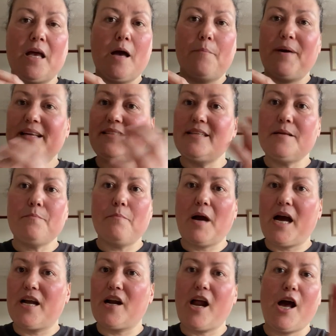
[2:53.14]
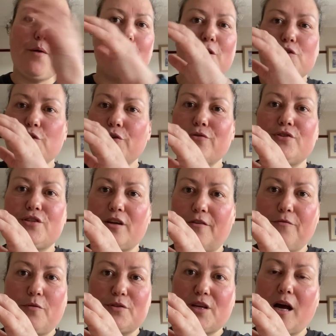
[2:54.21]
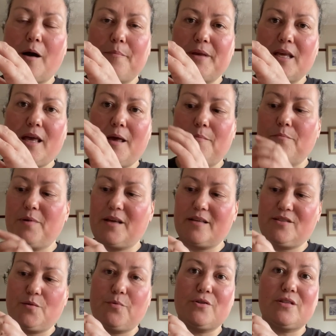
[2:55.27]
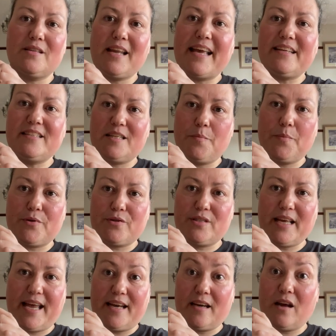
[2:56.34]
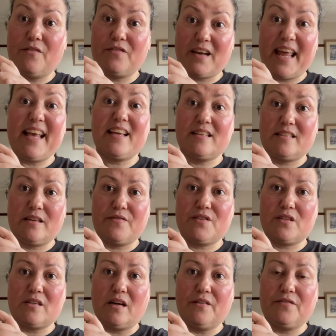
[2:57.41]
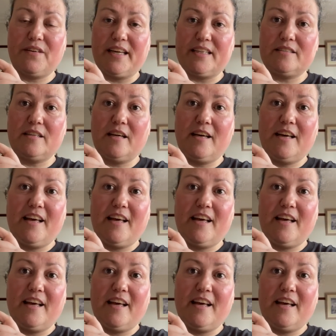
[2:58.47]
But it didn't matter how much good stuff was coming in, because there was 90% of negative stuff in.